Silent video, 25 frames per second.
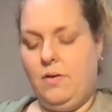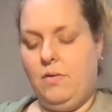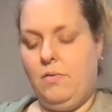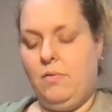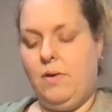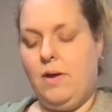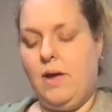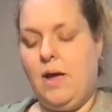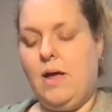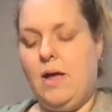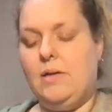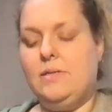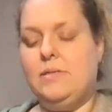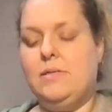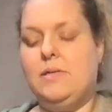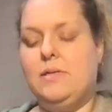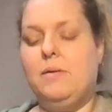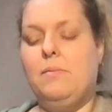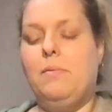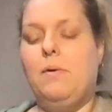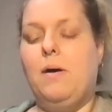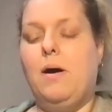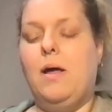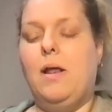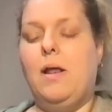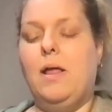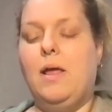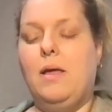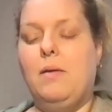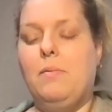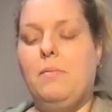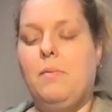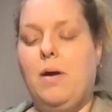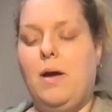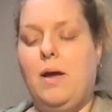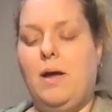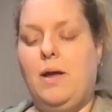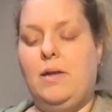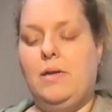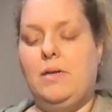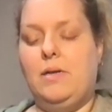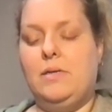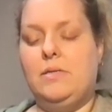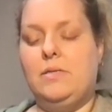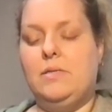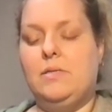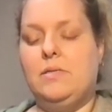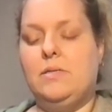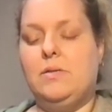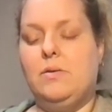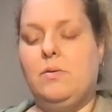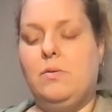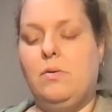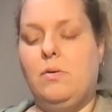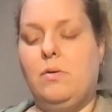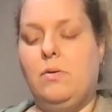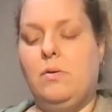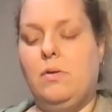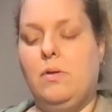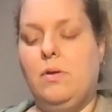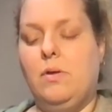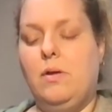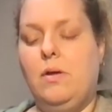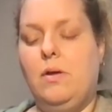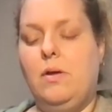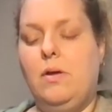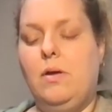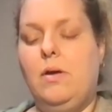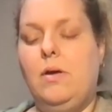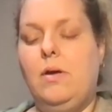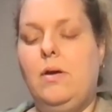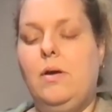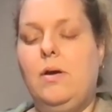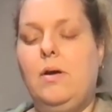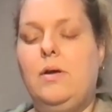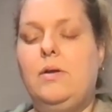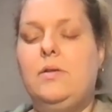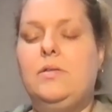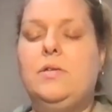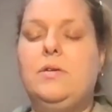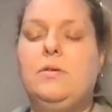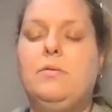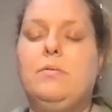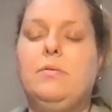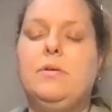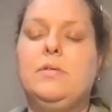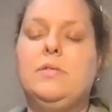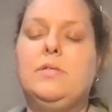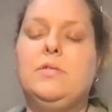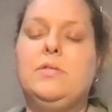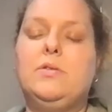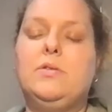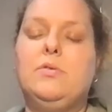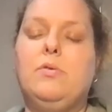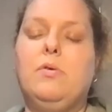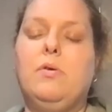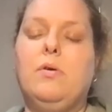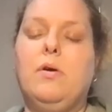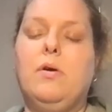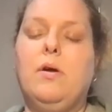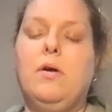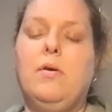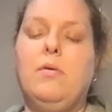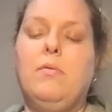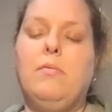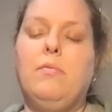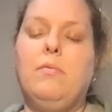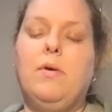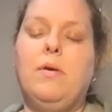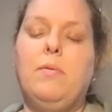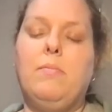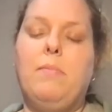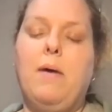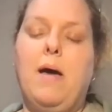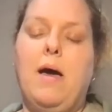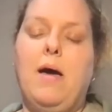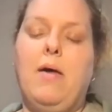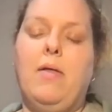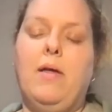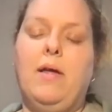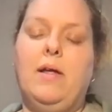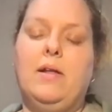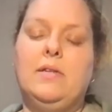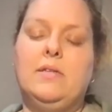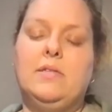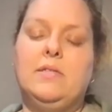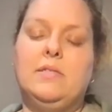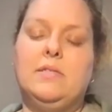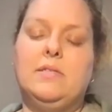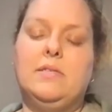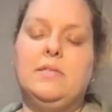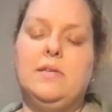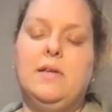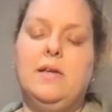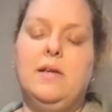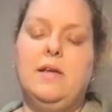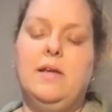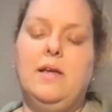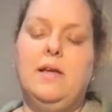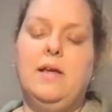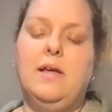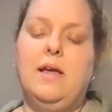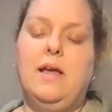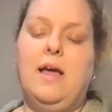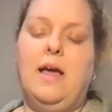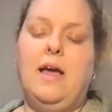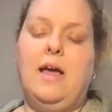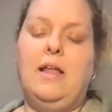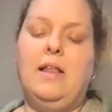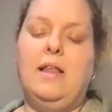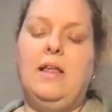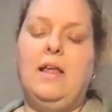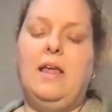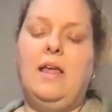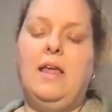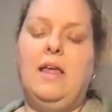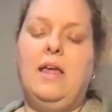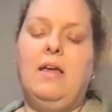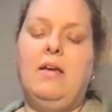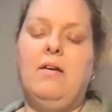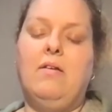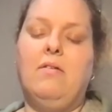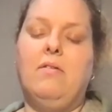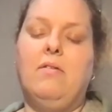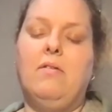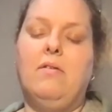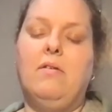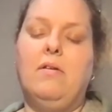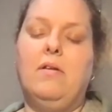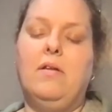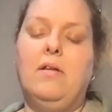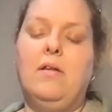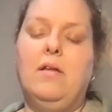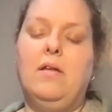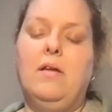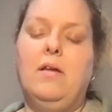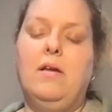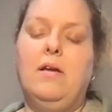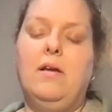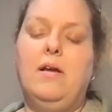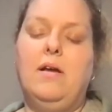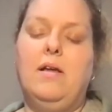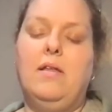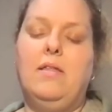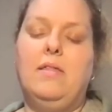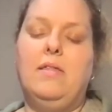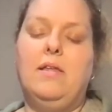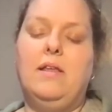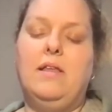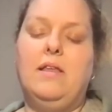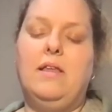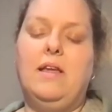We ask the body, mind, and soul to restore, rebalance, and heal the